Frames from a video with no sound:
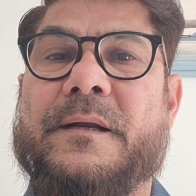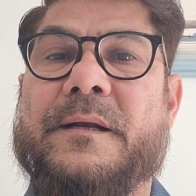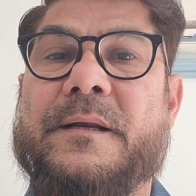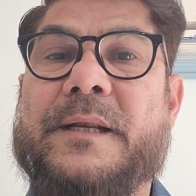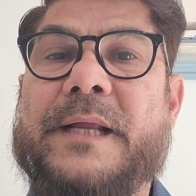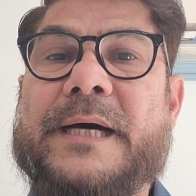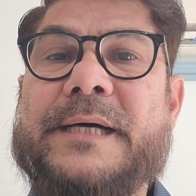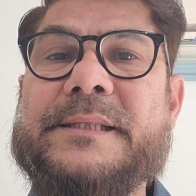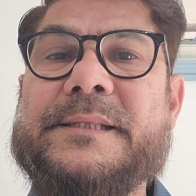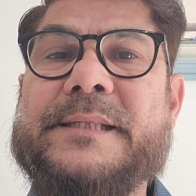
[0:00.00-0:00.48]

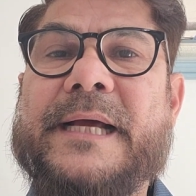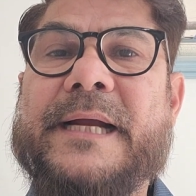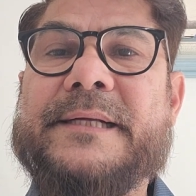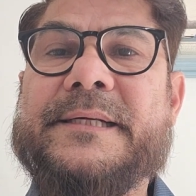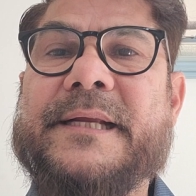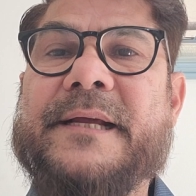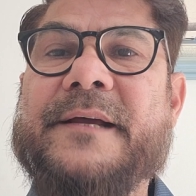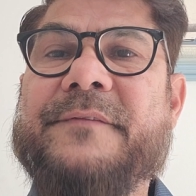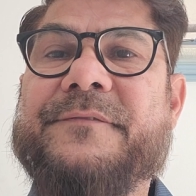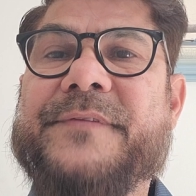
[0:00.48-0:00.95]
Learn
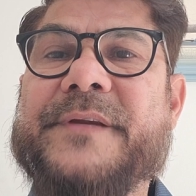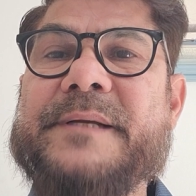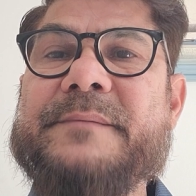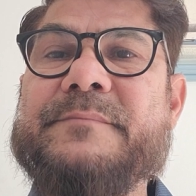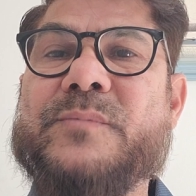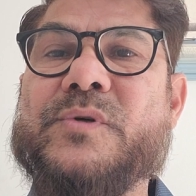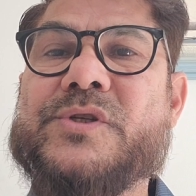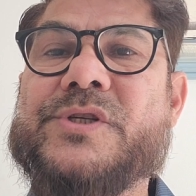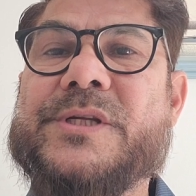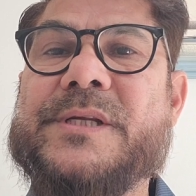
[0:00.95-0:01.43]
that
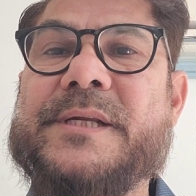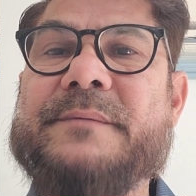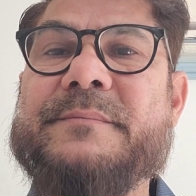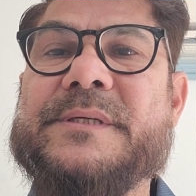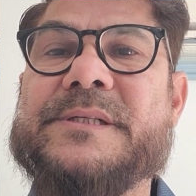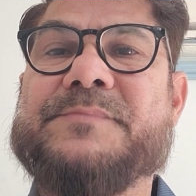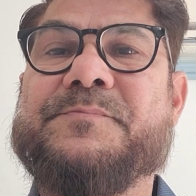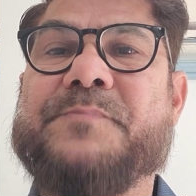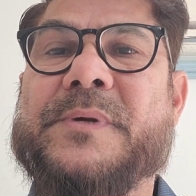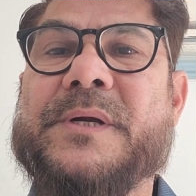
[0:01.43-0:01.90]
every
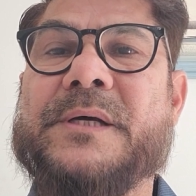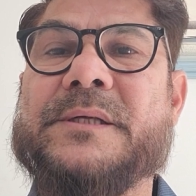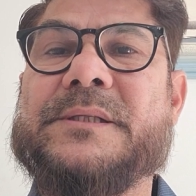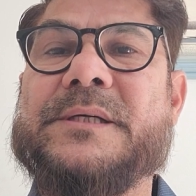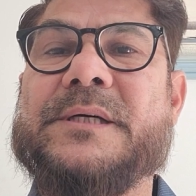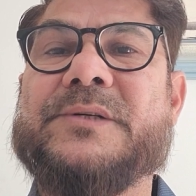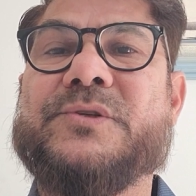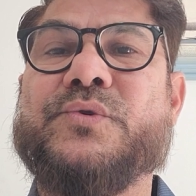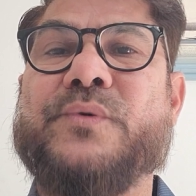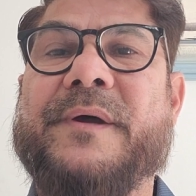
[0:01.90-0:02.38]
Muslim is
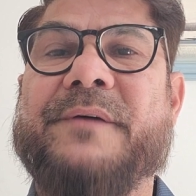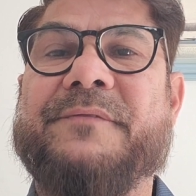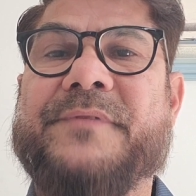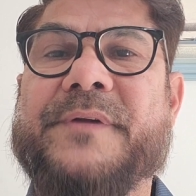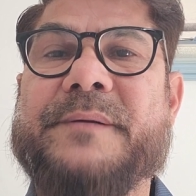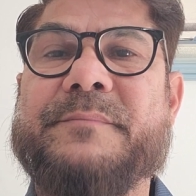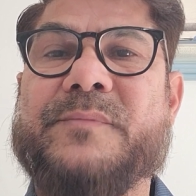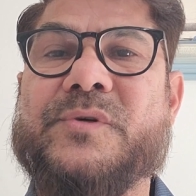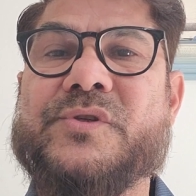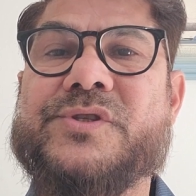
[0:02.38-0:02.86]
brother to
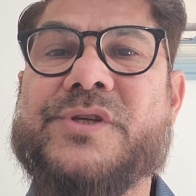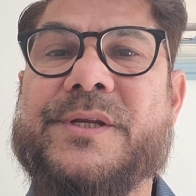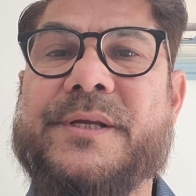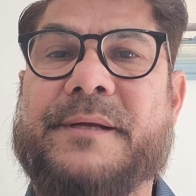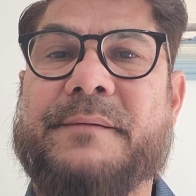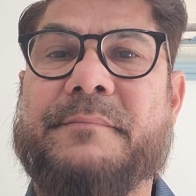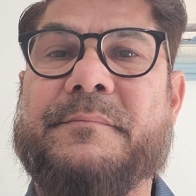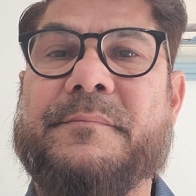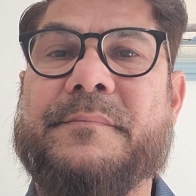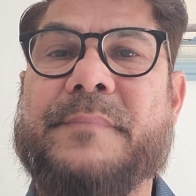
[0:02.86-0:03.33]
every
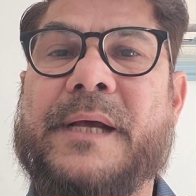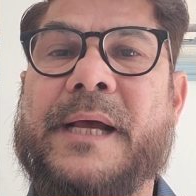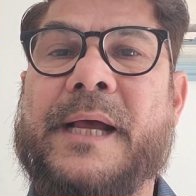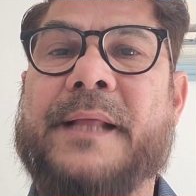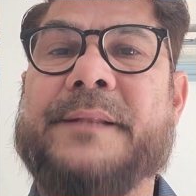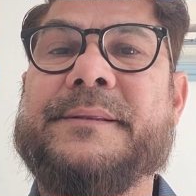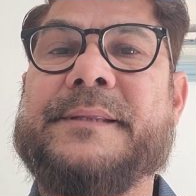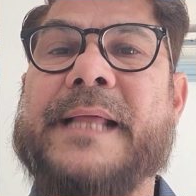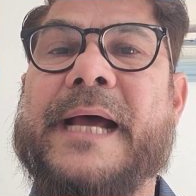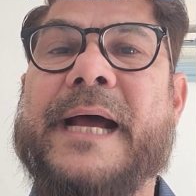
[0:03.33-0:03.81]
Muslim,
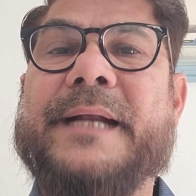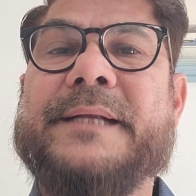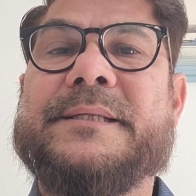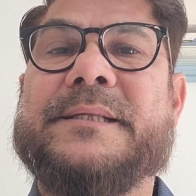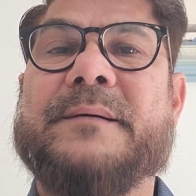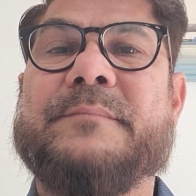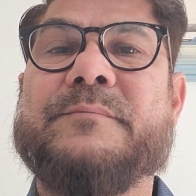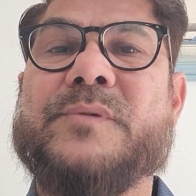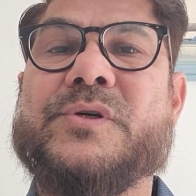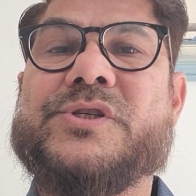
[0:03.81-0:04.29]
and
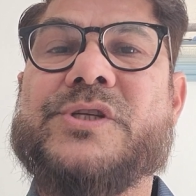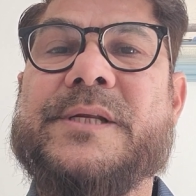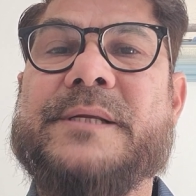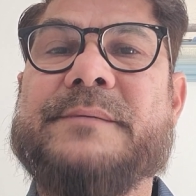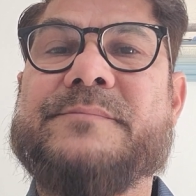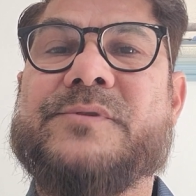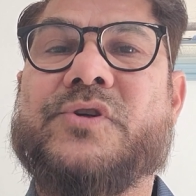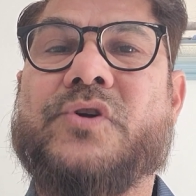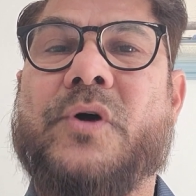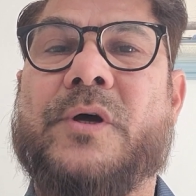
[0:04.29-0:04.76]
that the
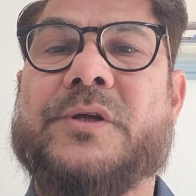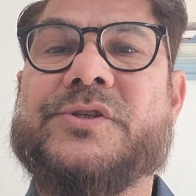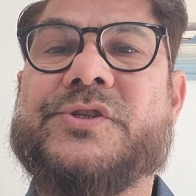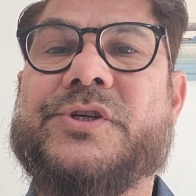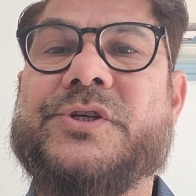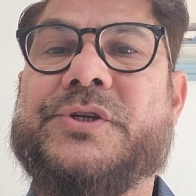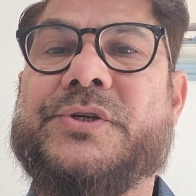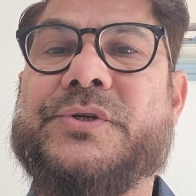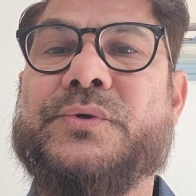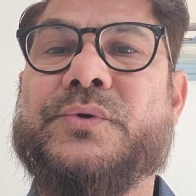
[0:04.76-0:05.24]
Muslims
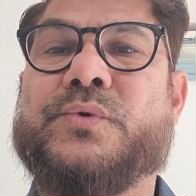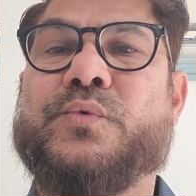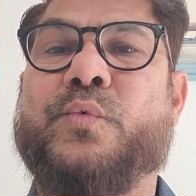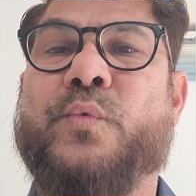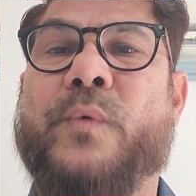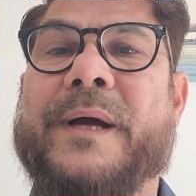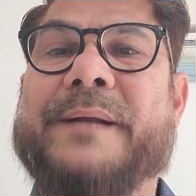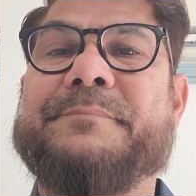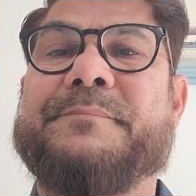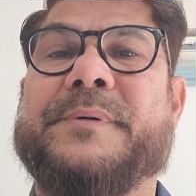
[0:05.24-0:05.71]
constitute
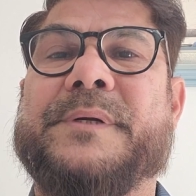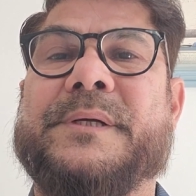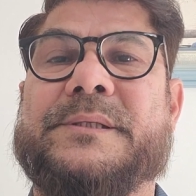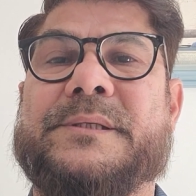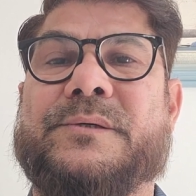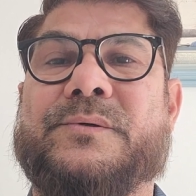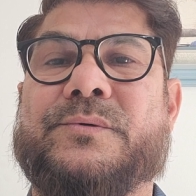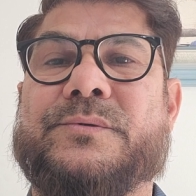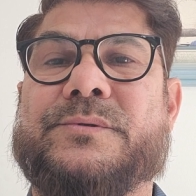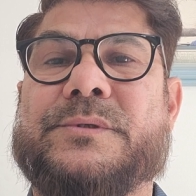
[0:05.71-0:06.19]
one
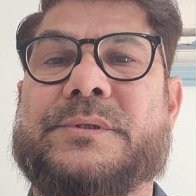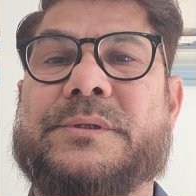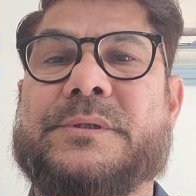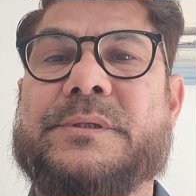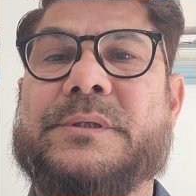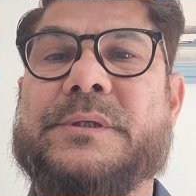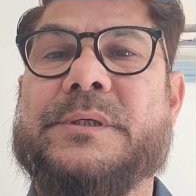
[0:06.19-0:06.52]
brotherhood.